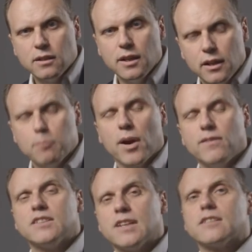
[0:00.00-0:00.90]
The
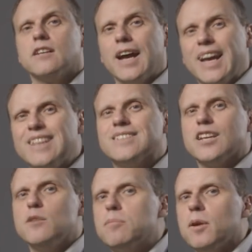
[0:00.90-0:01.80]
private sector
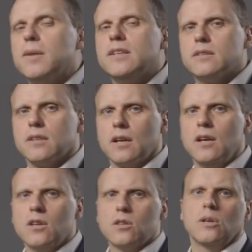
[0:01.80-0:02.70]
is implementing
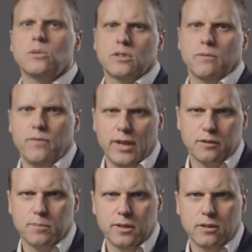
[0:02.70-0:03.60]
those
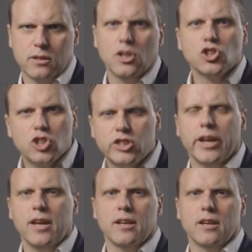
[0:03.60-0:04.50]
investments
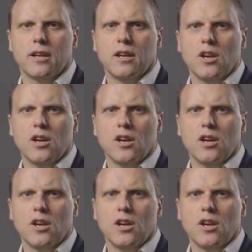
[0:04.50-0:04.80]
today.